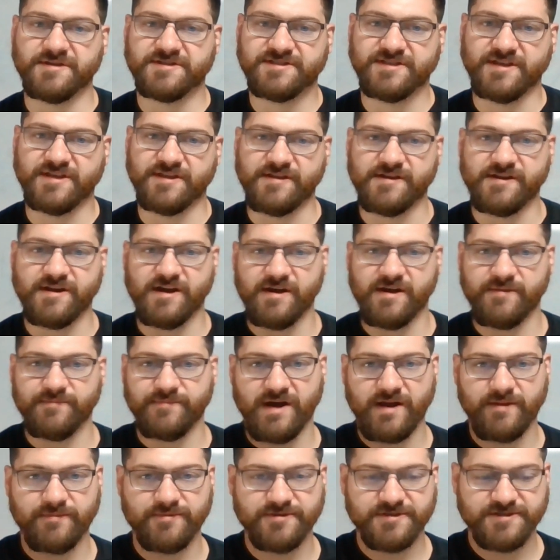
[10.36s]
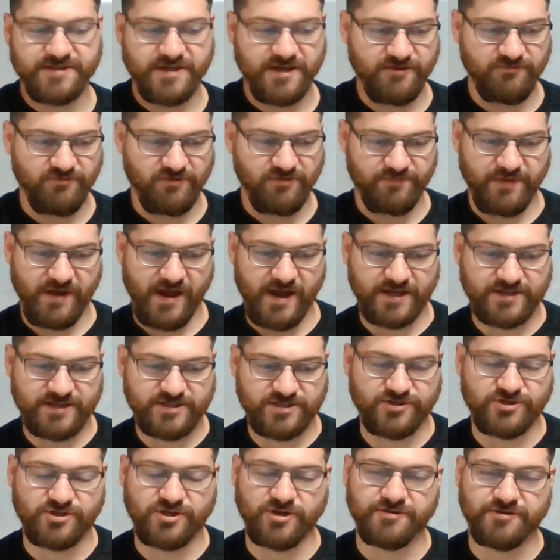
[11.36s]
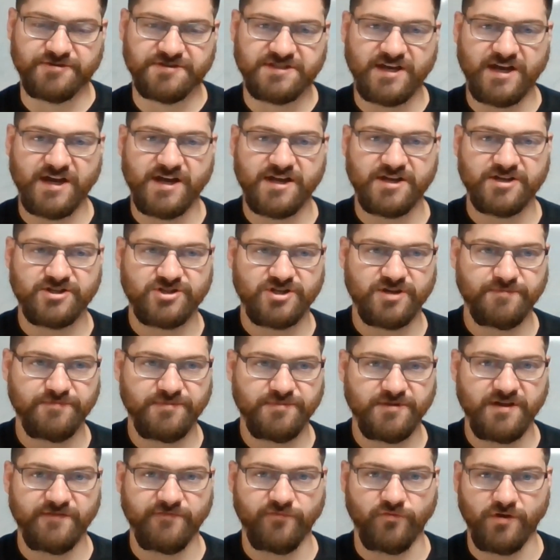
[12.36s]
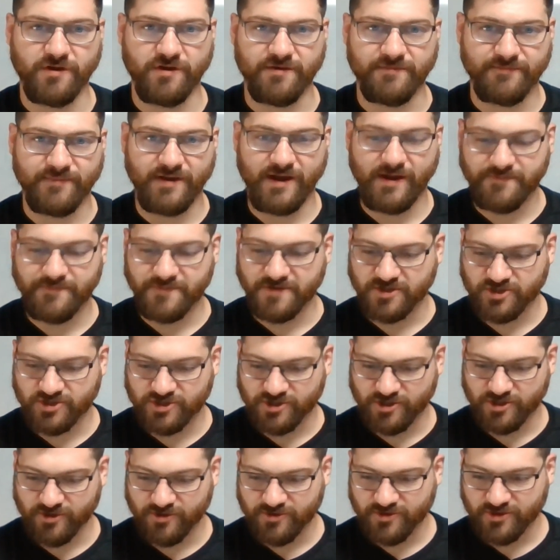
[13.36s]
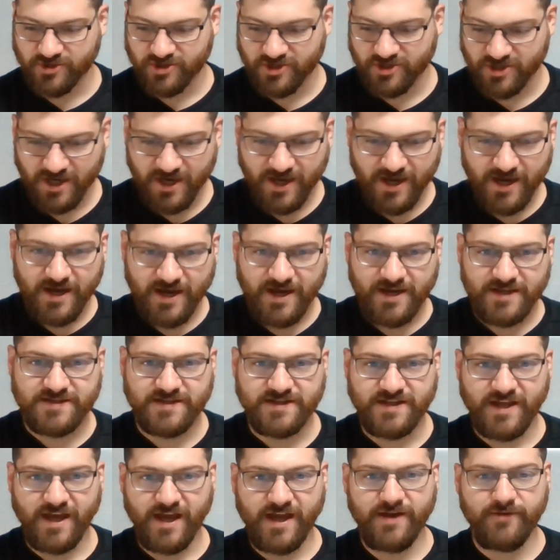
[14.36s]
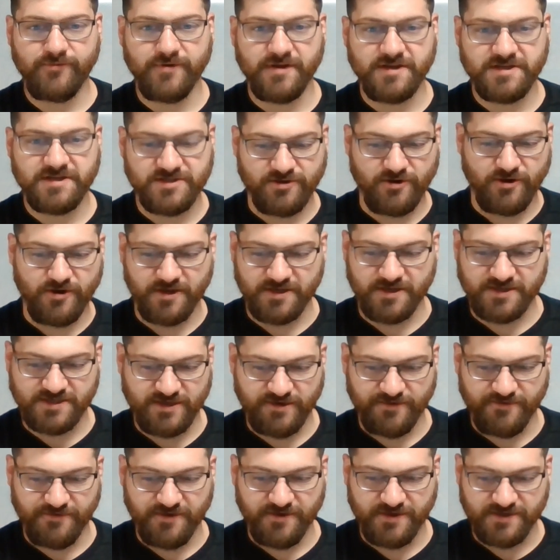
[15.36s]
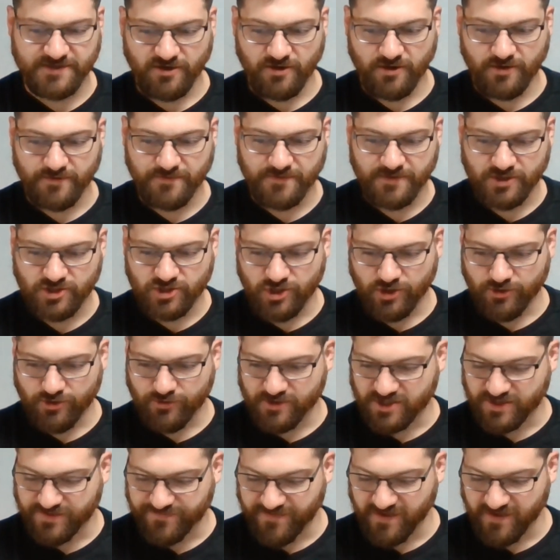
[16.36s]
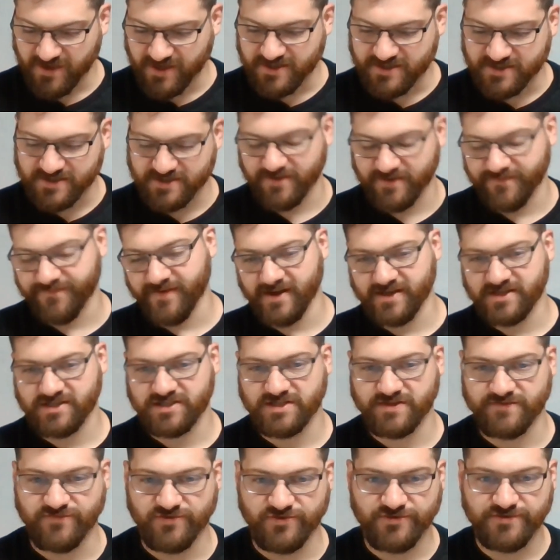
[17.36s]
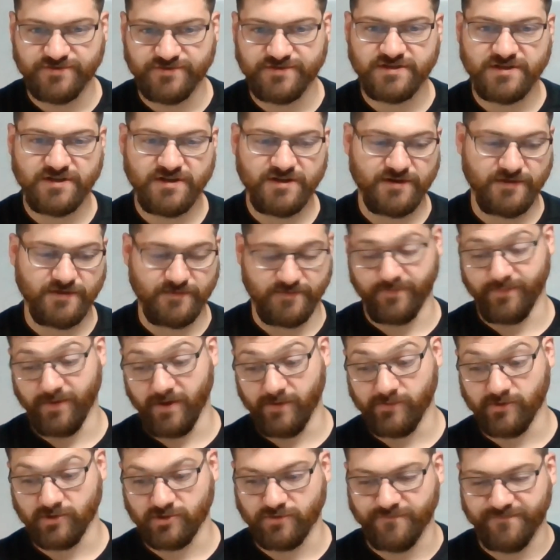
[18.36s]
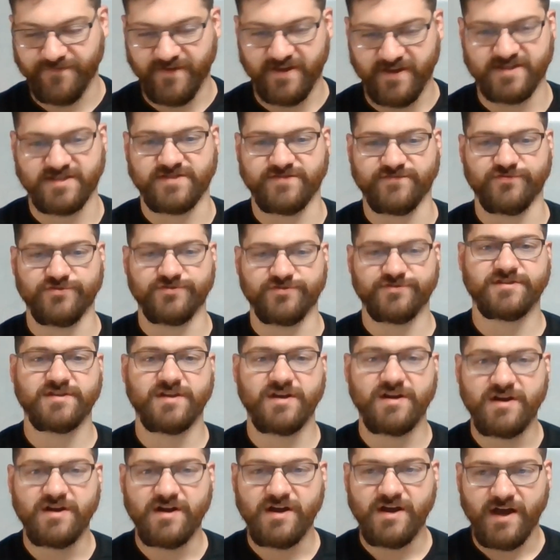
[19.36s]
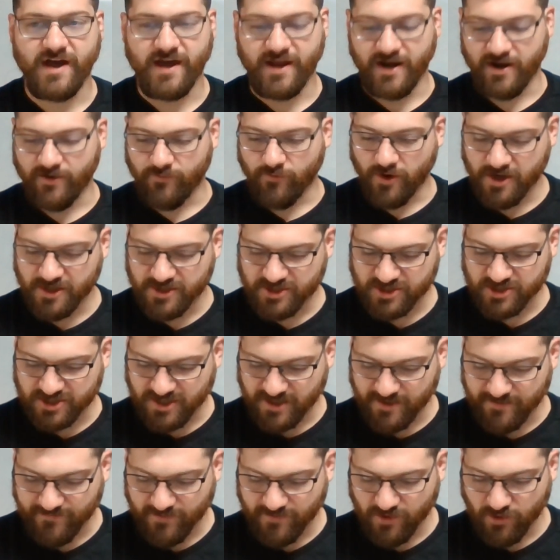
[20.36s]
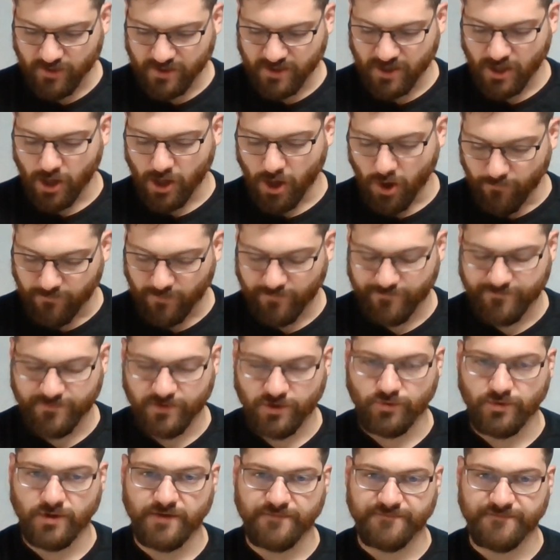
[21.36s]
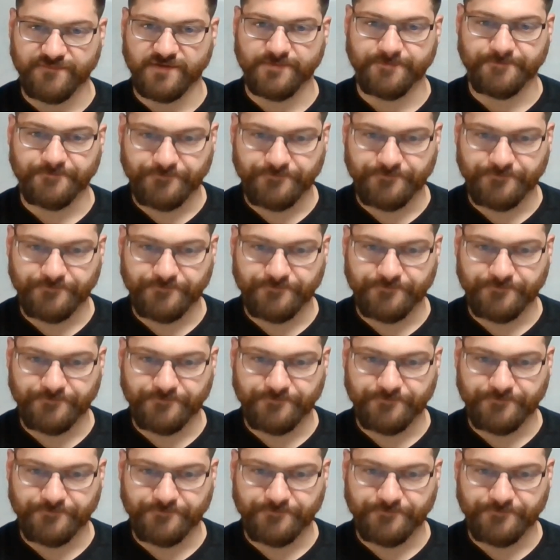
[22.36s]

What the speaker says: to Sunday Night Bible Study with Pastor Josiah Shipley of Witten Baptist Church. Today we start a series on the Jewish feasts, the festivals, the biblical festivals, and I want to just give you an overview of